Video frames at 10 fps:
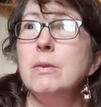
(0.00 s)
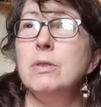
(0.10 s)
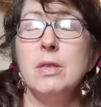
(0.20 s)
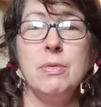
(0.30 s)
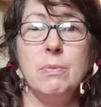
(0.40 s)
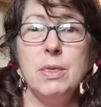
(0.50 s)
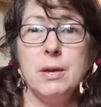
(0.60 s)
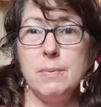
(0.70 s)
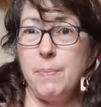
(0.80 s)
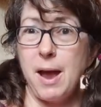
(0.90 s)

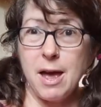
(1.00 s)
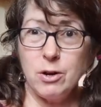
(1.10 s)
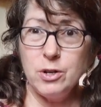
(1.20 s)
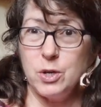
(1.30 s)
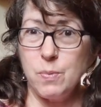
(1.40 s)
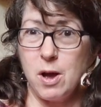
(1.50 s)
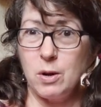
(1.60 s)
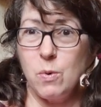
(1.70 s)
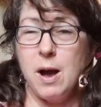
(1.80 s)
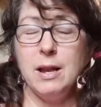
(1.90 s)
the patterns you bought
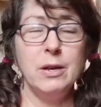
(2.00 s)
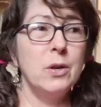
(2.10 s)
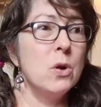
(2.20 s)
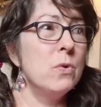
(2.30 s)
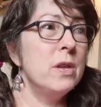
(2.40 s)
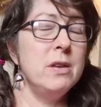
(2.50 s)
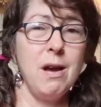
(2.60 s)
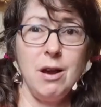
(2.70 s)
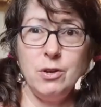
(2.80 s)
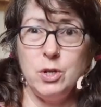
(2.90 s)
a while ago, the
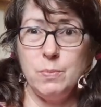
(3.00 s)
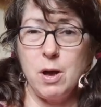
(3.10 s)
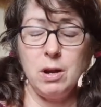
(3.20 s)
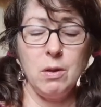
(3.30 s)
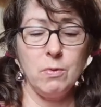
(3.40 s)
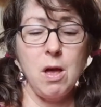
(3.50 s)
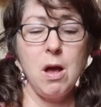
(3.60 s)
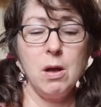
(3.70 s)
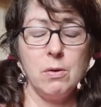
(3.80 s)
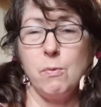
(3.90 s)
yarns you bought a
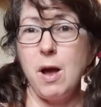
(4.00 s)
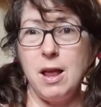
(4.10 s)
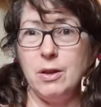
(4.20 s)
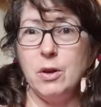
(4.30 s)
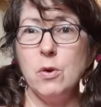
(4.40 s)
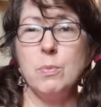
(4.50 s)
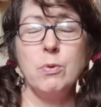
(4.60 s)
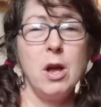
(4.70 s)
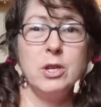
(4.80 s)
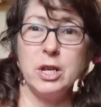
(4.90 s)
long while ago, the
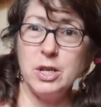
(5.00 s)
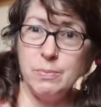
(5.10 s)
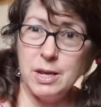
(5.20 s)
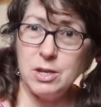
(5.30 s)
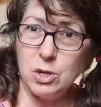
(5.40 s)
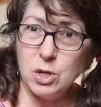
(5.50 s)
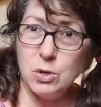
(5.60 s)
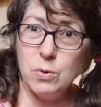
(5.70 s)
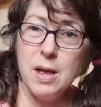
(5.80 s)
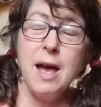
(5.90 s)
projects you meant to
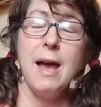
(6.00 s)
do,